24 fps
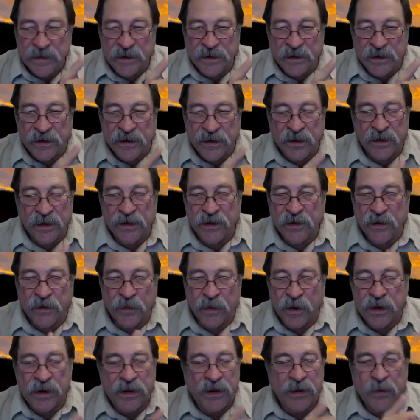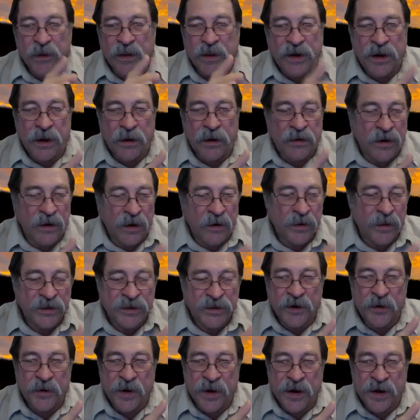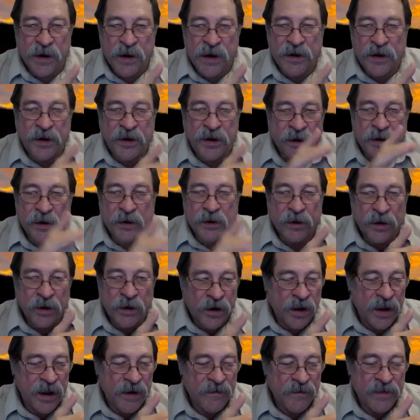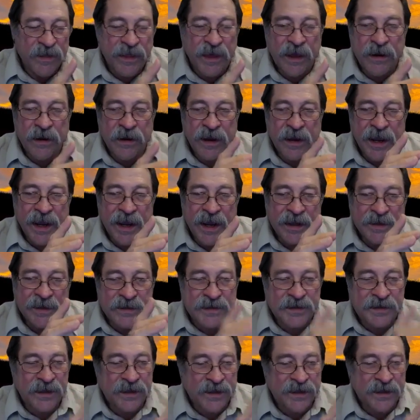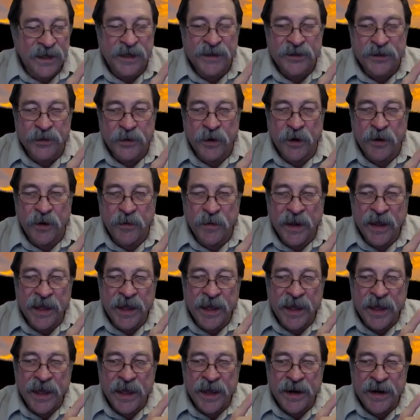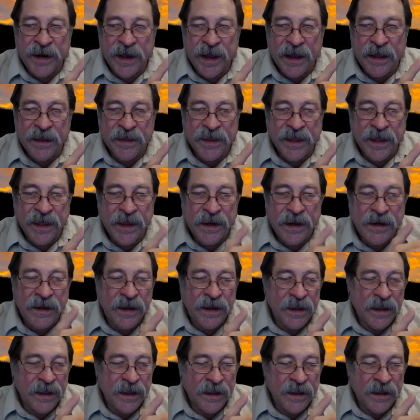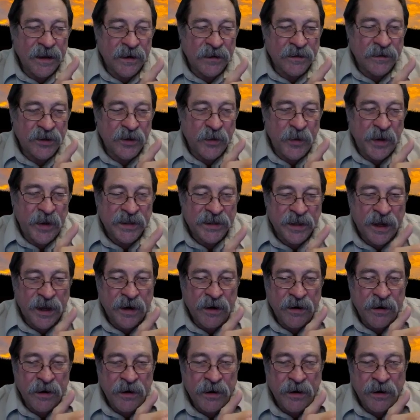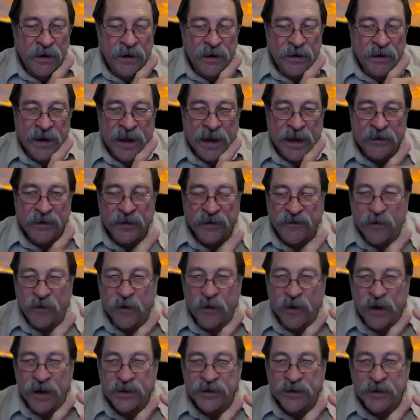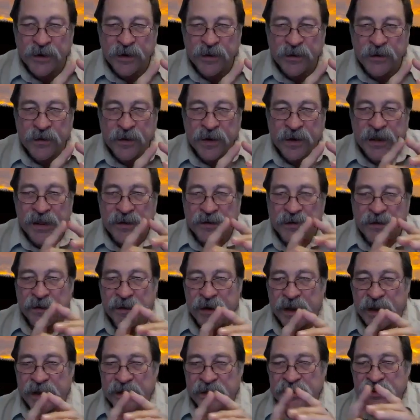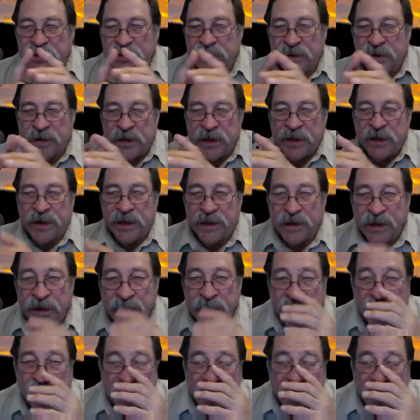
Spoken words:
you really don't know what you're going on. You're learning everything. You got a 6-inch group, and now then 2 weeks later you're down to a 4-inch group, and then 3-inch too, and then